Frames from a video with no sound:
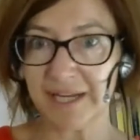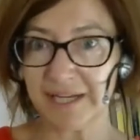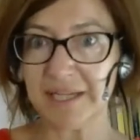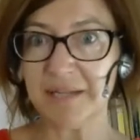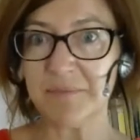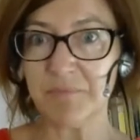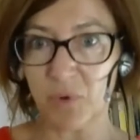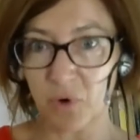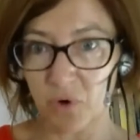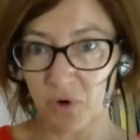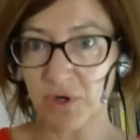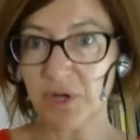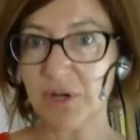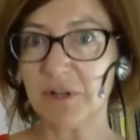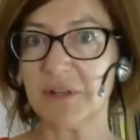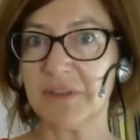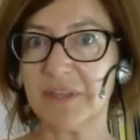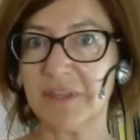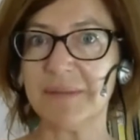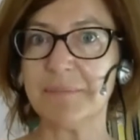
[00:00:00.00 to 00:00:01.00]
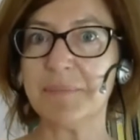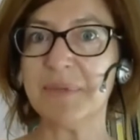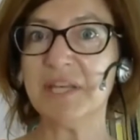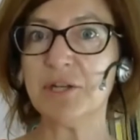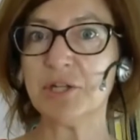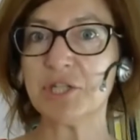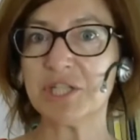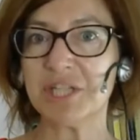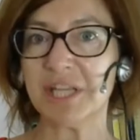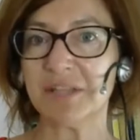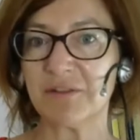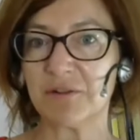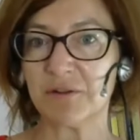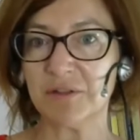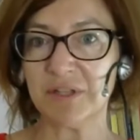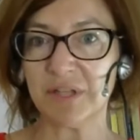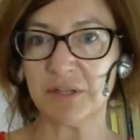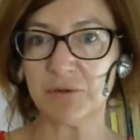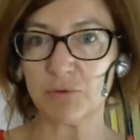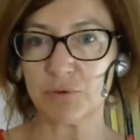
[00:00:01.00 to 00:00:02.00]
anymore the Pinochet
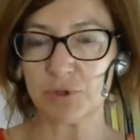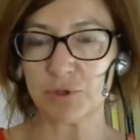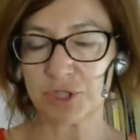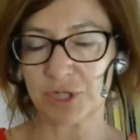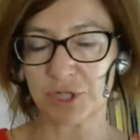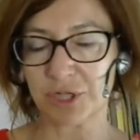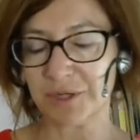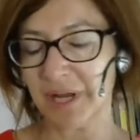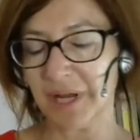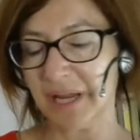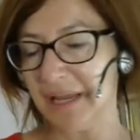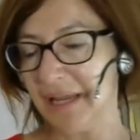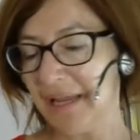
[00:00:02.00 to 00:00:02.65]
constitution.